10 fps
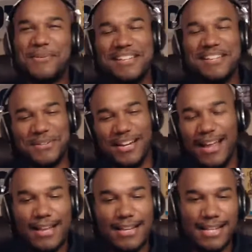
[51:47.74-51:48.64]
into it
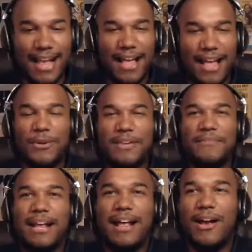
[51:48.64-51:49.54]
because, like, I don't even
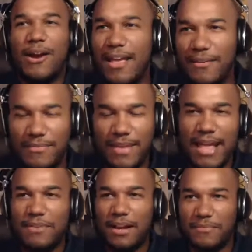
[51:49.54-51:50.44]

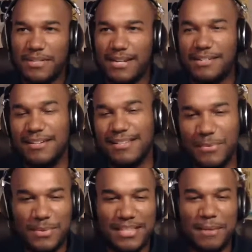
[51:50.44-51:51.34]
have conversations
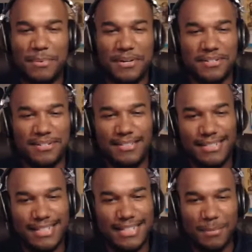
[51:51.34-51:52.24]
with that person,
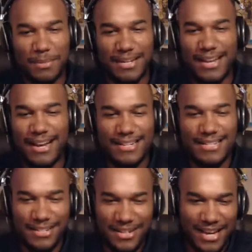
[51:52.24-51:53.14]
but yet I
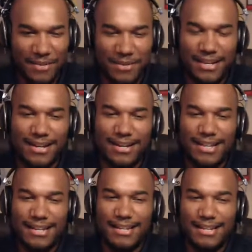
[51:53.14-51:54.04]
still get everything I need to
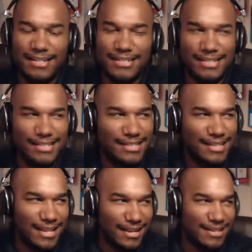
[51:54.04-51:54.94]
get done
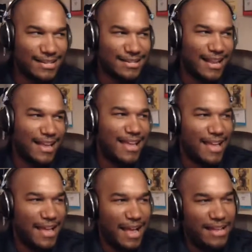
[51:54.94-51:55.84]
because
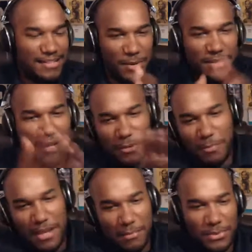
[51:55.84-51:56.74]
I deal with other
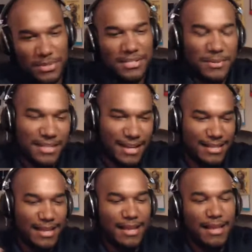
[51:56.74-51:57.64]
people. So it's like
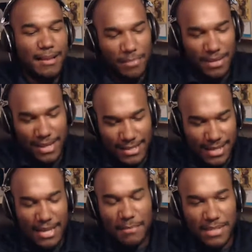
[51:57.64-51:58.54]
it
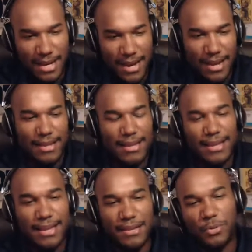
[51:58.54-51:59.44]
seems like
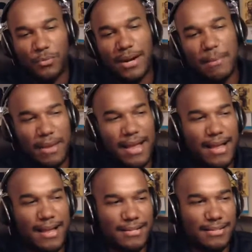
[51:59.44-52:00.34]
each rep
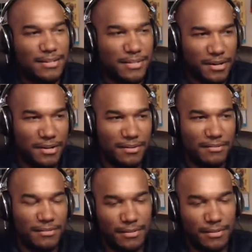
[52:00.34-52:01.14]
has a certain